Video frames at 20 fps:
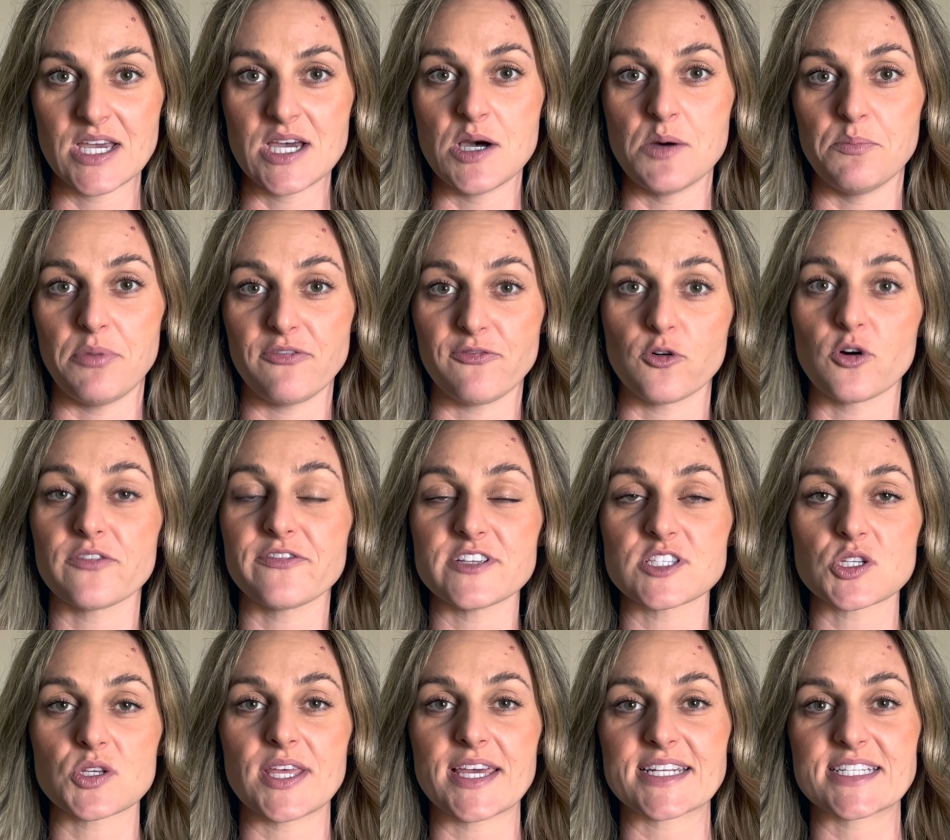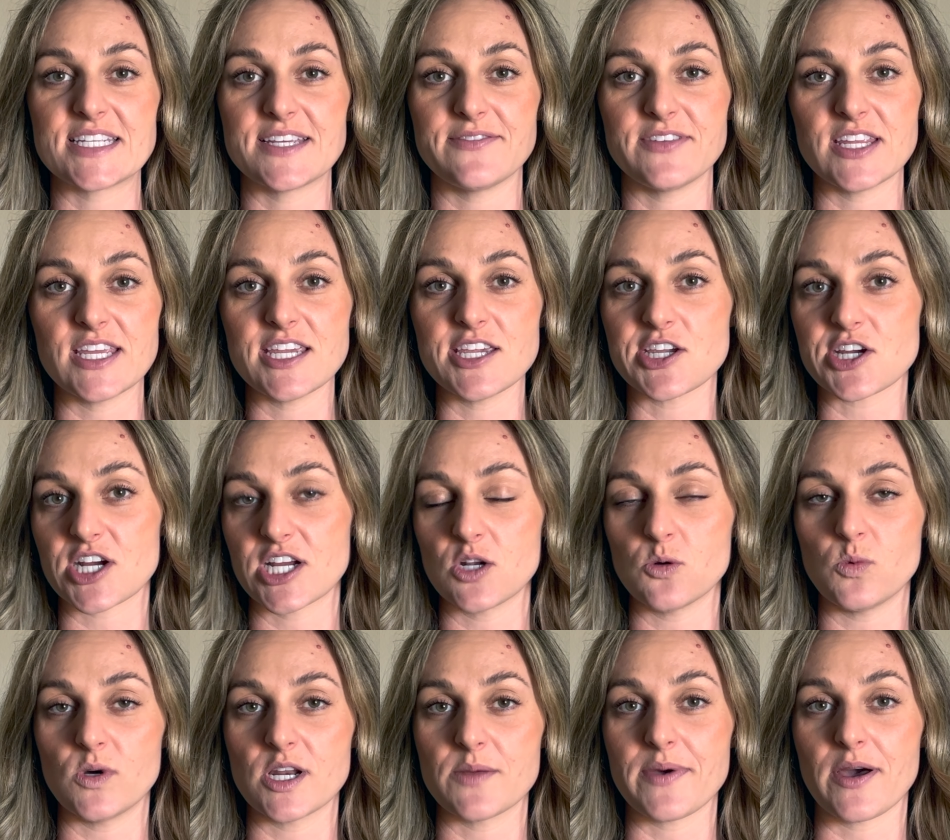Before physical activity, you're going to
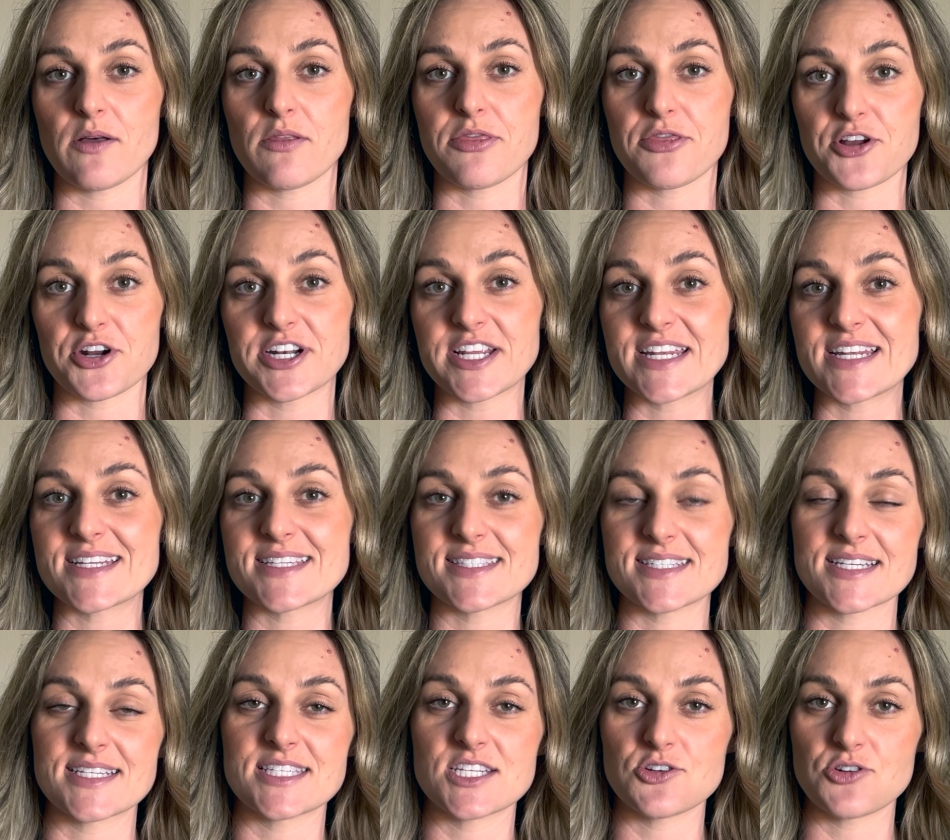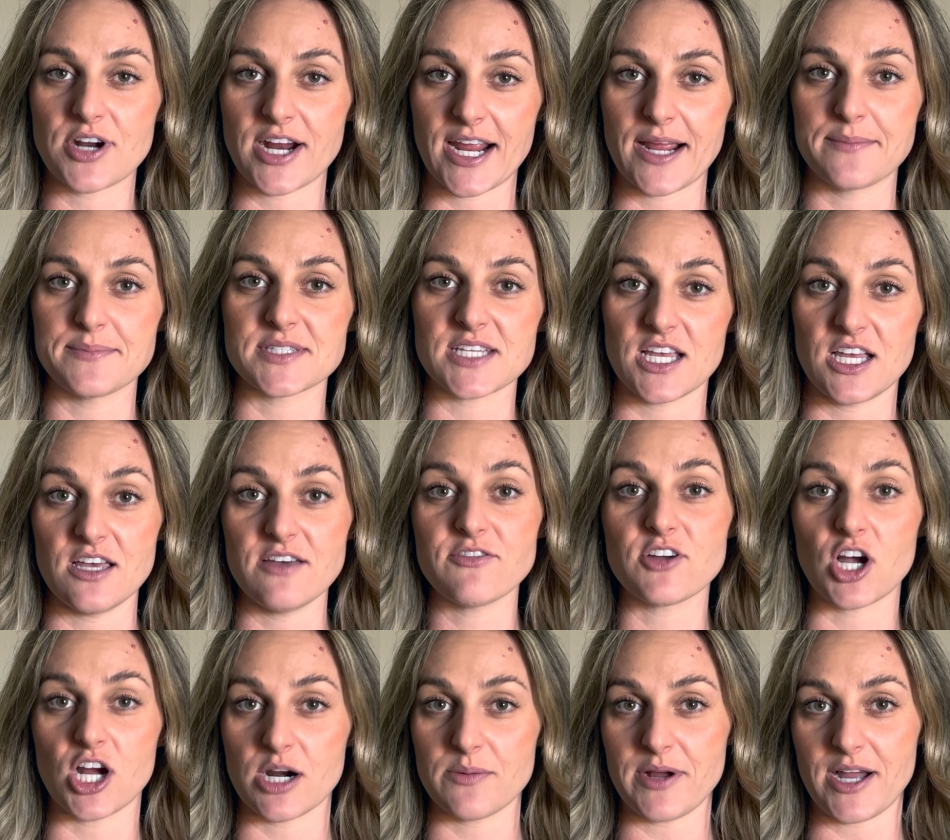want about 30 to 60 grams of
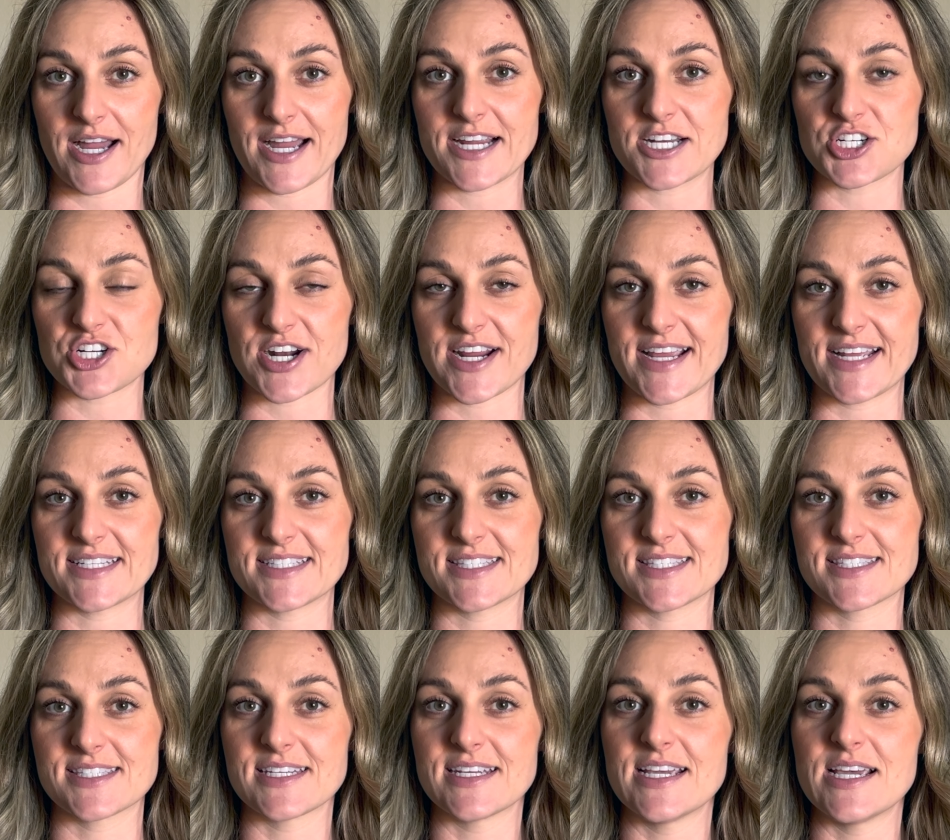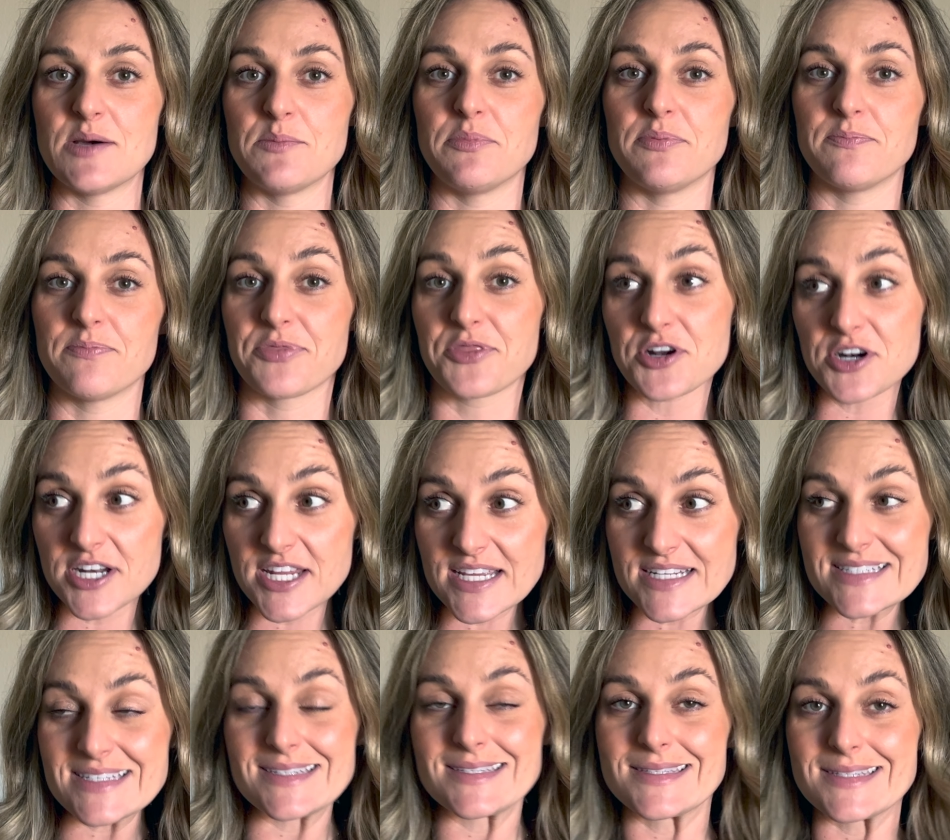carbohydrates 30
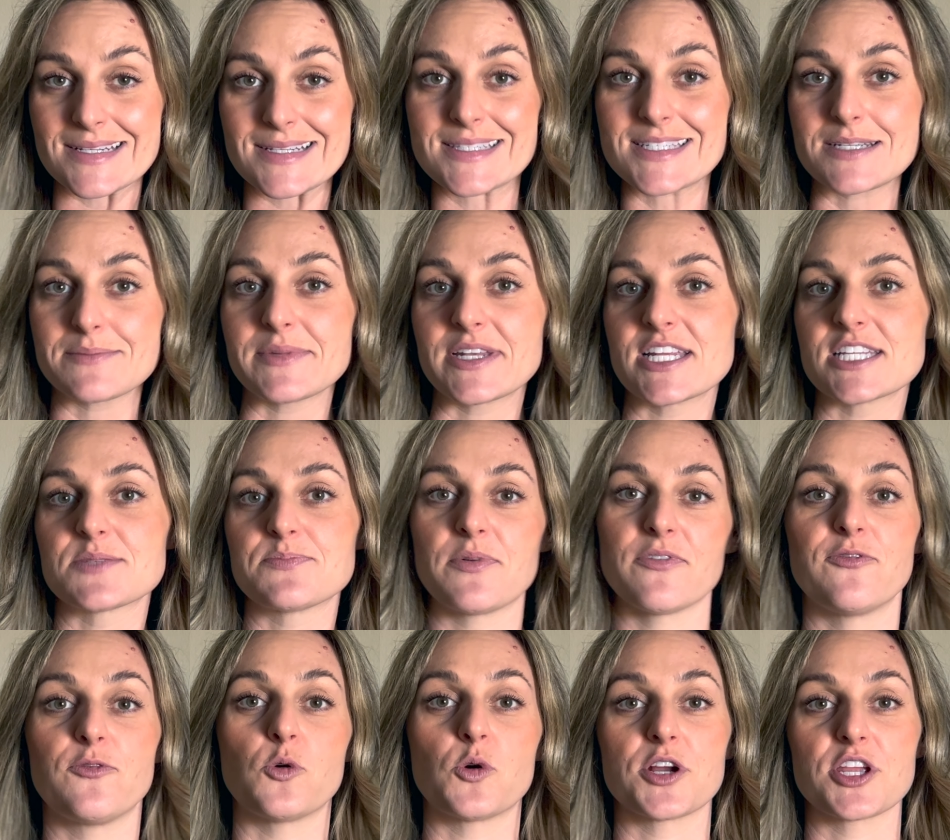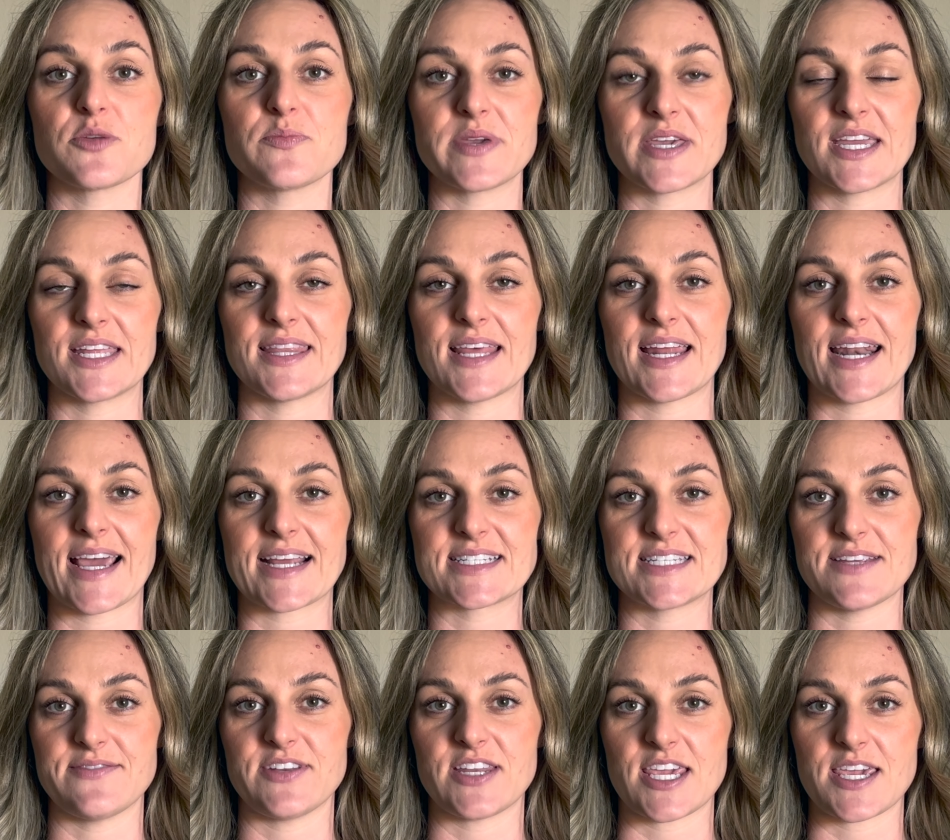to 60 minutes before you begin that
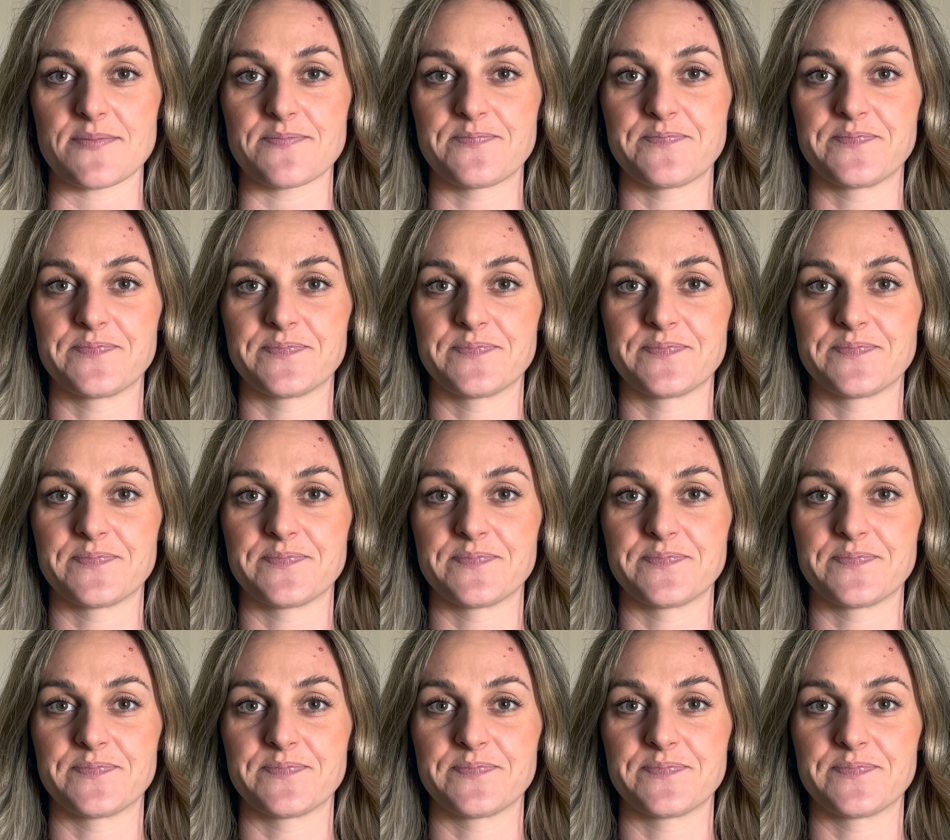activity.